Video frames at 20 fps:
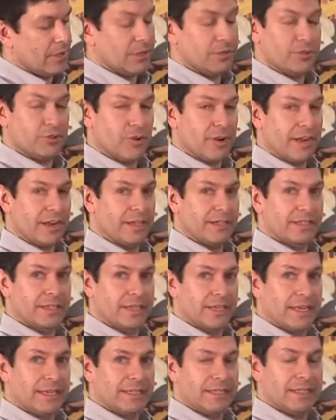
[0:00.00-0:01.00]
drain is
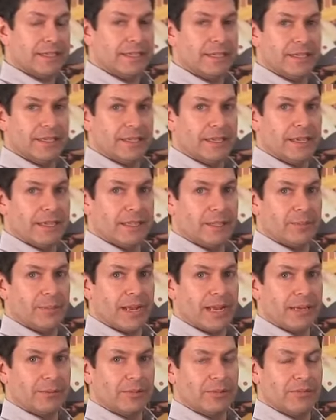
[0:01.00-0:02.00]
connected at the
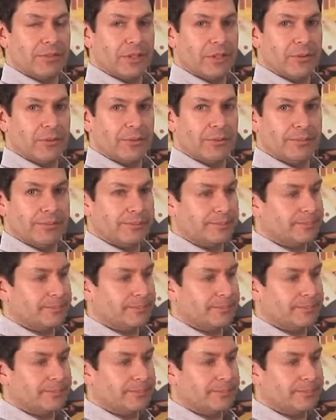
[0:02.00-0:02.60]
bottom of the unit.